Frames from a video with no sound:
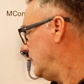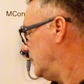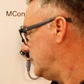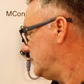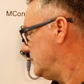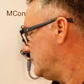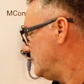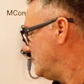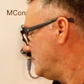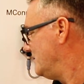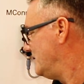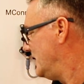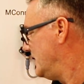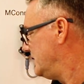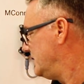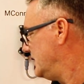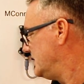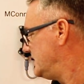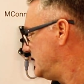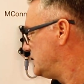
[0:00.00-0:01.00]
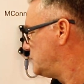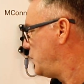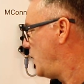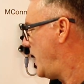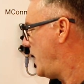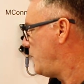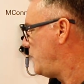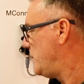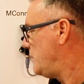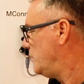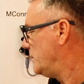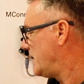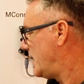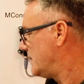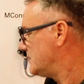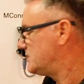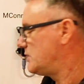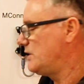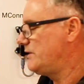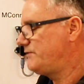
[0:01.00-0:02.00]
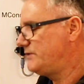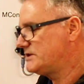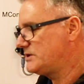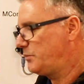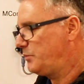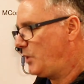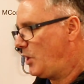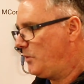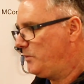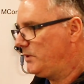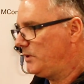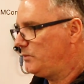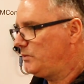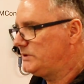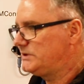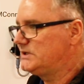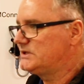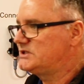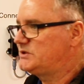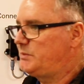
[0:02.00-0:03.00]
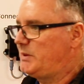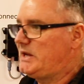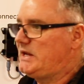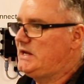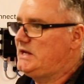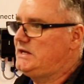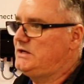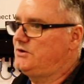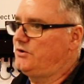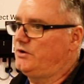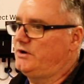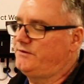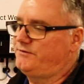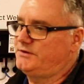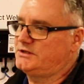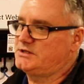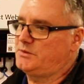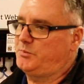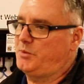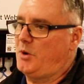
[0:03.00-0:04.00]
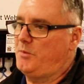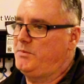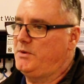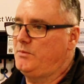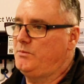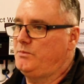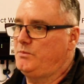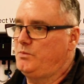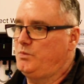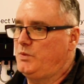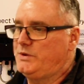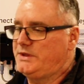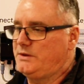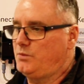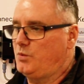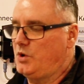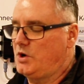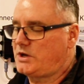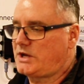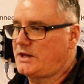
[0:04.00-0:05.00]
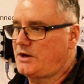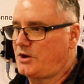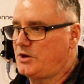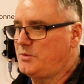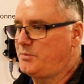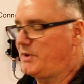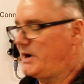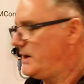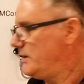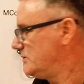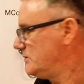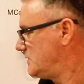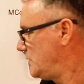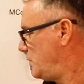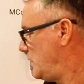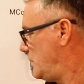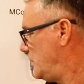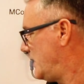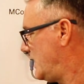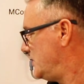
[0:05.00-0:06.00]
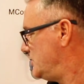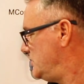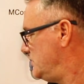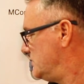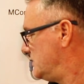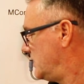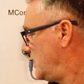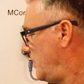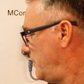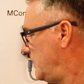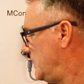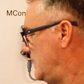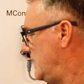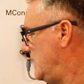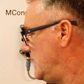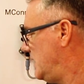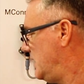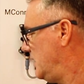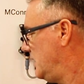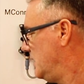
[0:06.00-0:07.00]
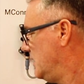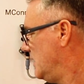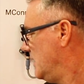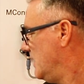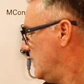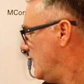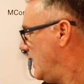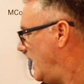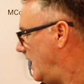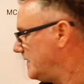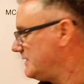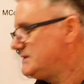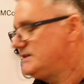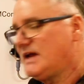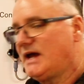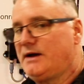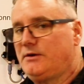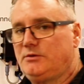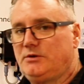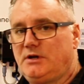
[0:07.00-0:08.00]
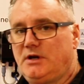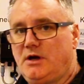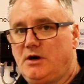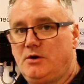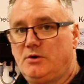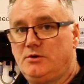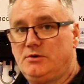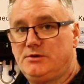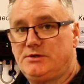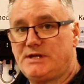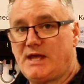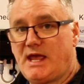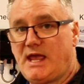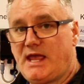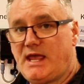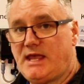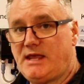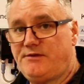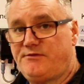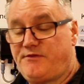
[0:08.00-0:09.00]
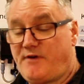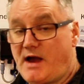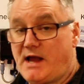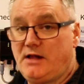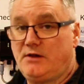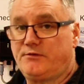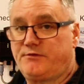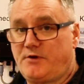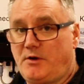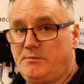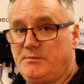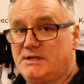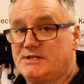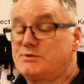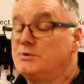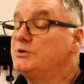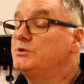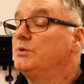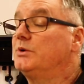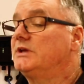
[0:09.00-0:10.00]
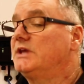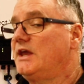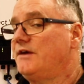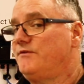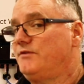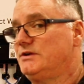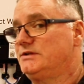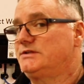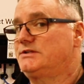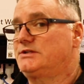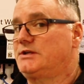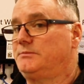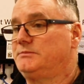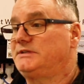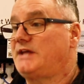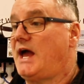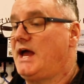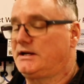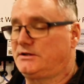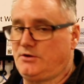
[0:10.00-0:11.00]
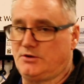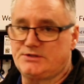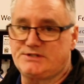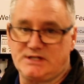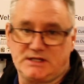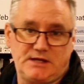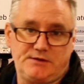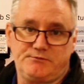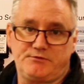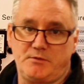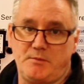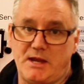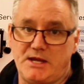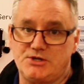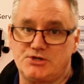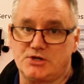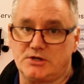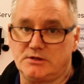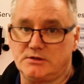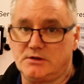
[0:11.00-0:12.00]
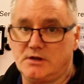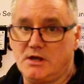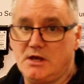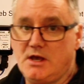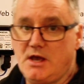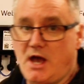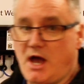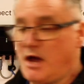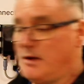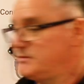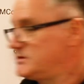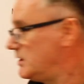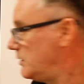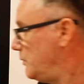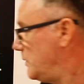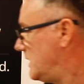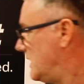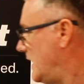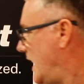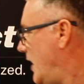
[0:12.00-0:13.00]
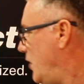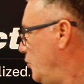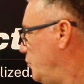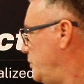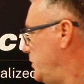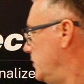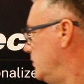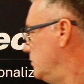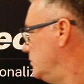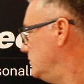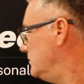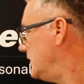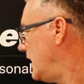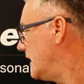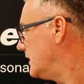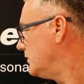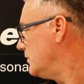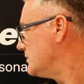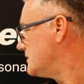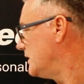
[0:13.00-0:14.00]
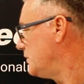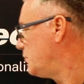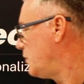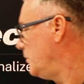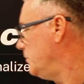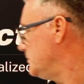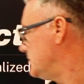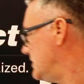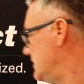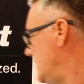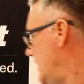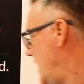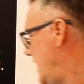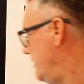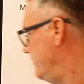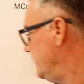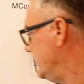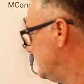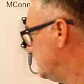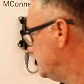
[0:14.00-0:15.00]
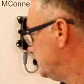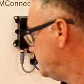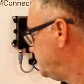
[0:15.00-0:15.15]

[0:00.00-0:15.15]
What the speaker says: at, this is where we would ask you if there's a problem with the speed, or if there's a problem with it working on a browser, we would ask you to come in here and download a file from this, which will give us some diagnostic information so that we can help you diagnose any problems that you're having.